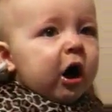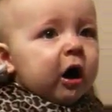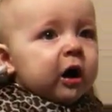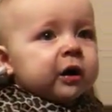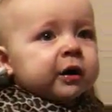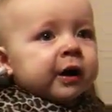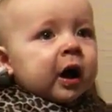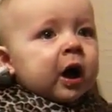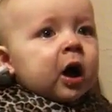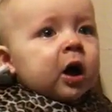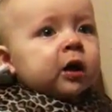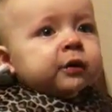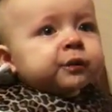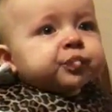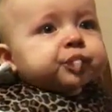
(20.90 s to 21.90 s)
I don't
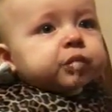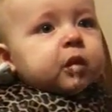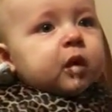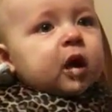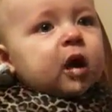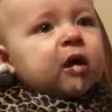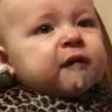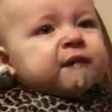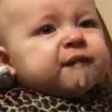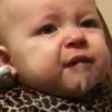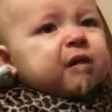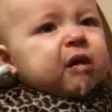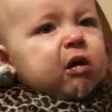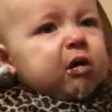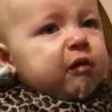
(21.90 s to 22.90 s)
think we're gonna
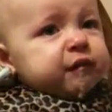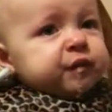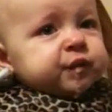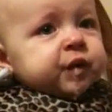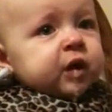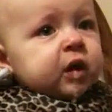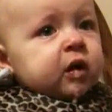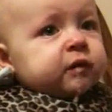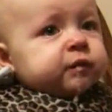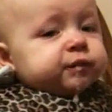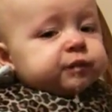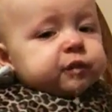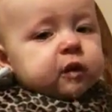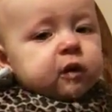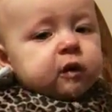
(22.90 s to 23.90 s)
like this too
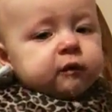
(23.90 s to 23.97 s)
much.